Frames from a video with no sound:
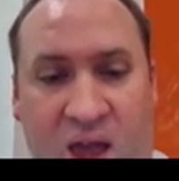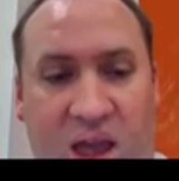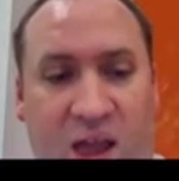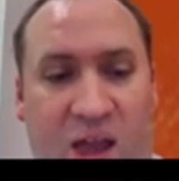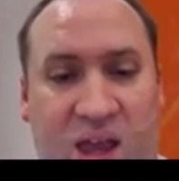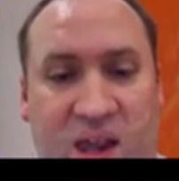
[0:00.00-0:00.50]

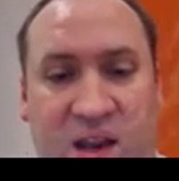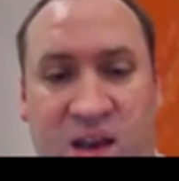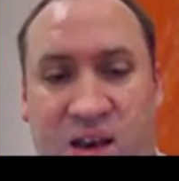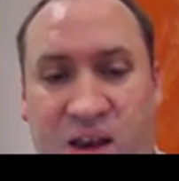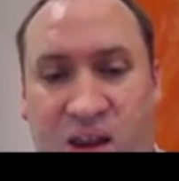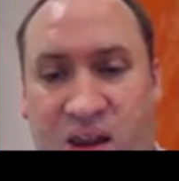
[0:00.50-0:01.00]

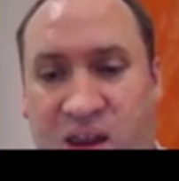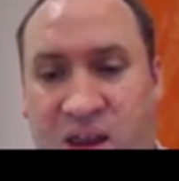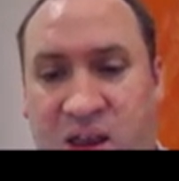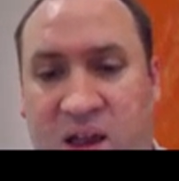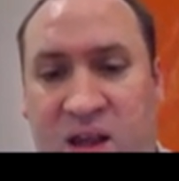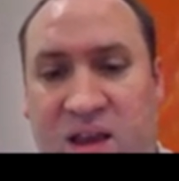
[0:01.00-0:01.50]
And
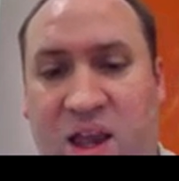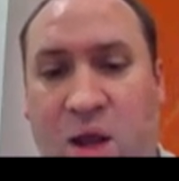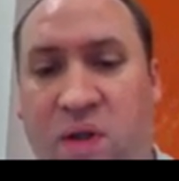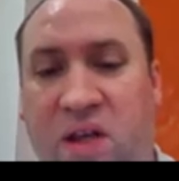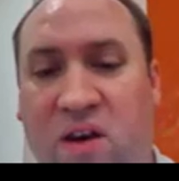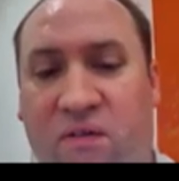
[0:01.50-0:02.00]
can
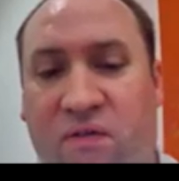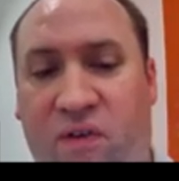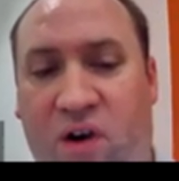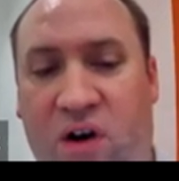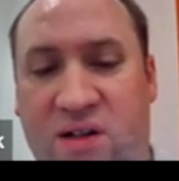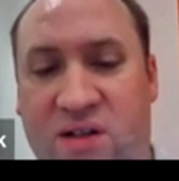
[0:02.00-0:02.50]
we
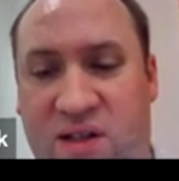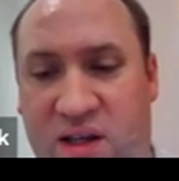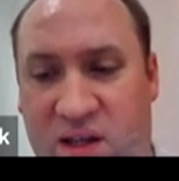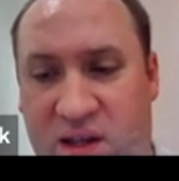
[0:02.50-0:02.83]
convert